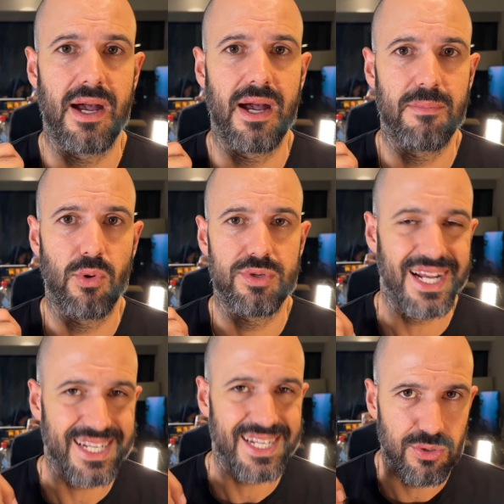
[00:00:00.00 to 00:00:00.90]
more
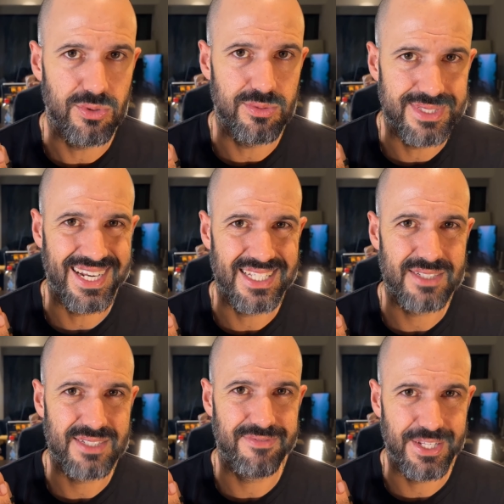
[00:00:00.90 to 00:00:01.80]
technical
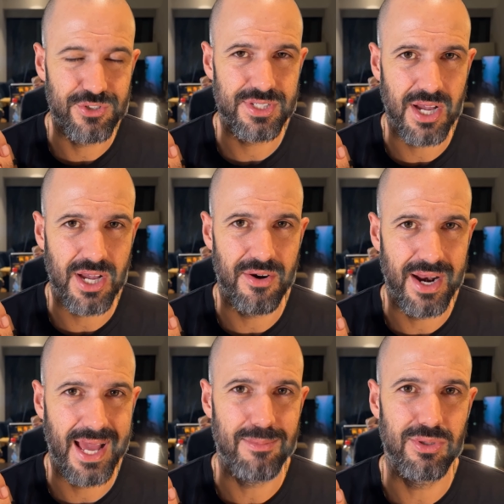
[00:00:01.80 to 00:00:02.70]
DNS features are
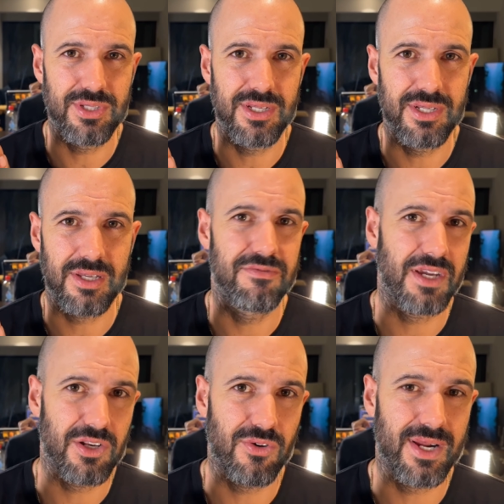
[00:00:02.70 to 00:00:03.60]
enabled and
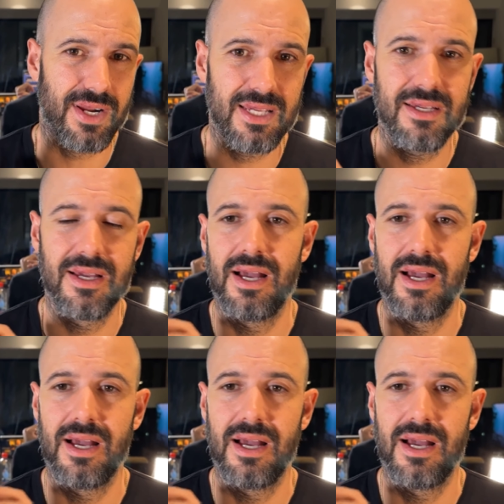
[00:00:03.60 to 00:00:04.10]
configured correctly.